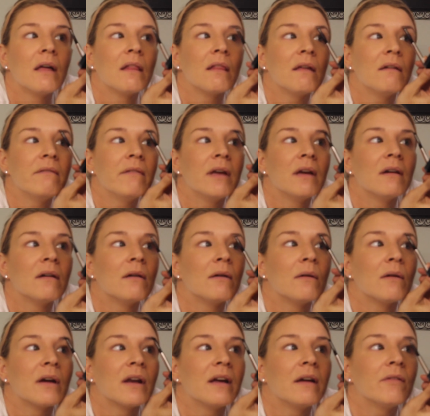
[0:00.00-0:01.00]
I love
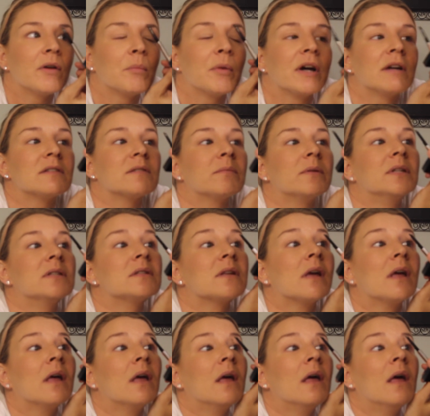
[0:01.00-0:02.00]
you, can I have your brows, please?
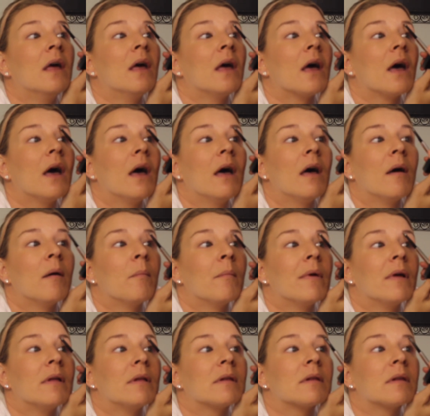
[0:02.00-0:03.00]

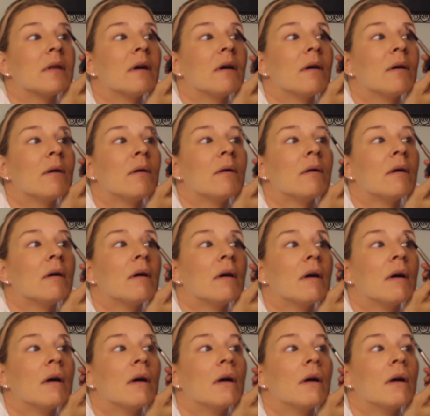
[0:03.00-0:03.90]
So